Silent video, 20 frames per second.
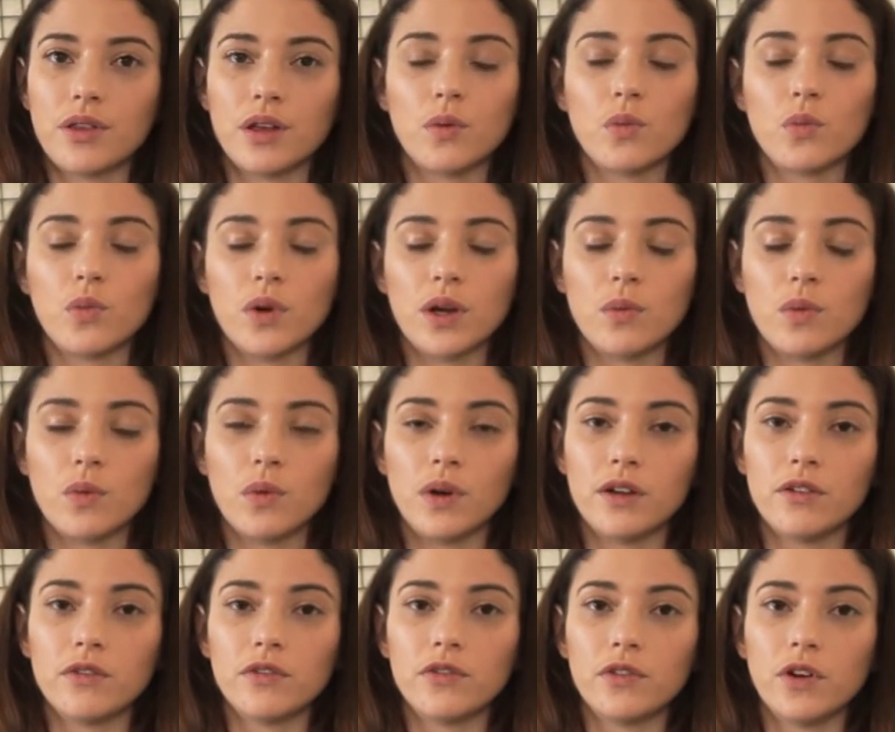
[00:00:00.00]
then we will
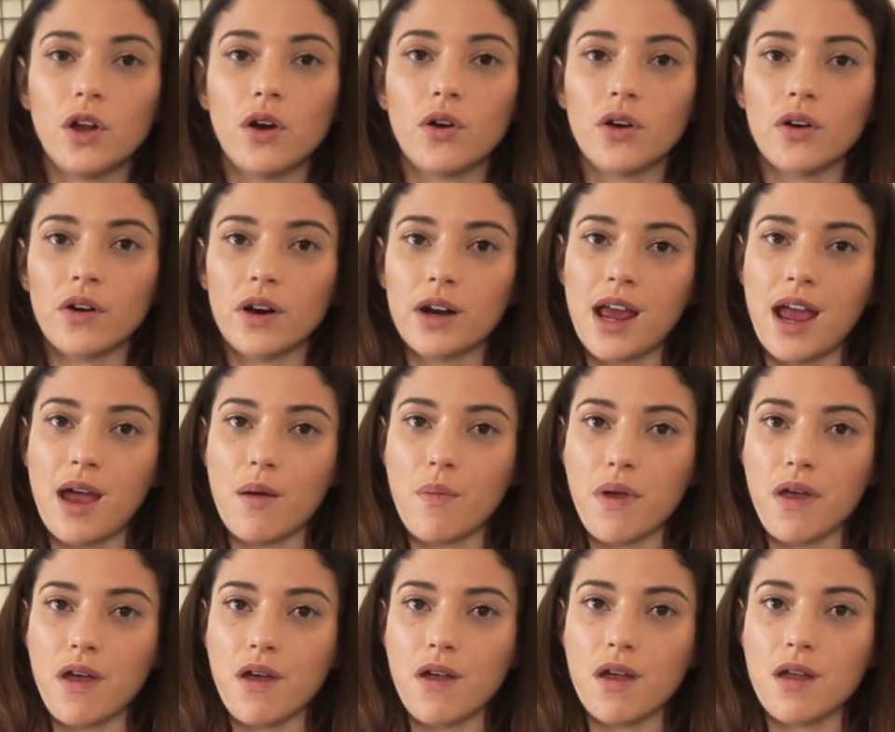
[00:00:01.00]
live longer and
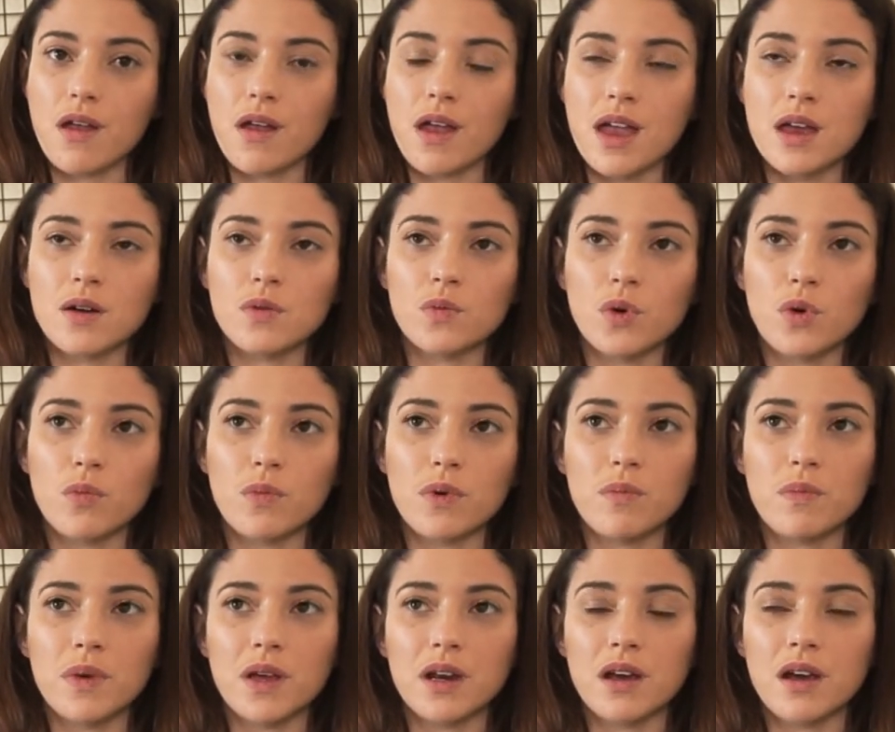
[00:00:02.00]
happier and we'll be
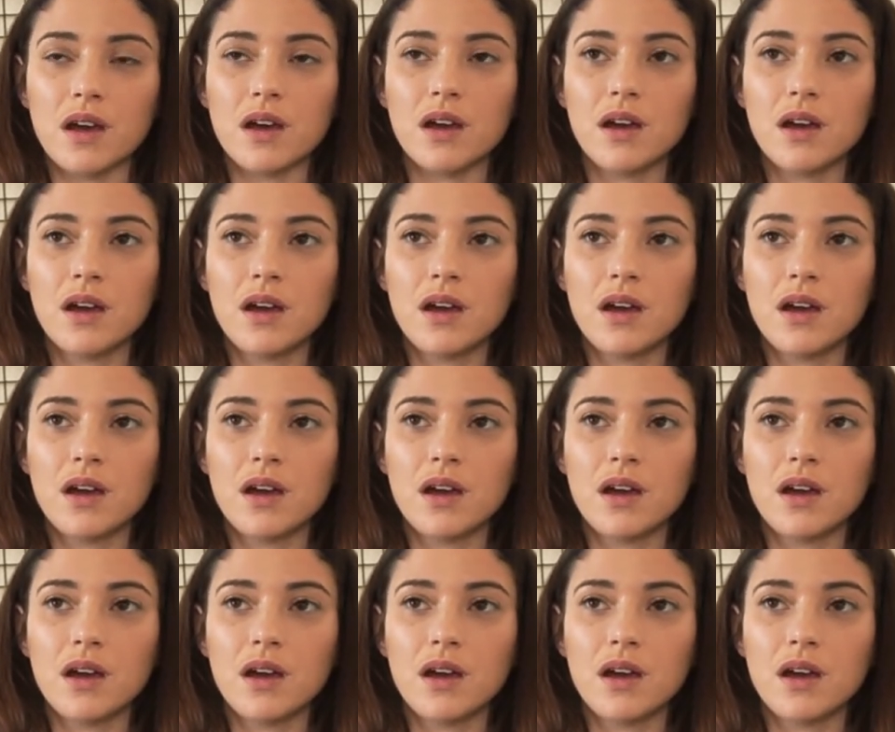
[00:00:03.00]
better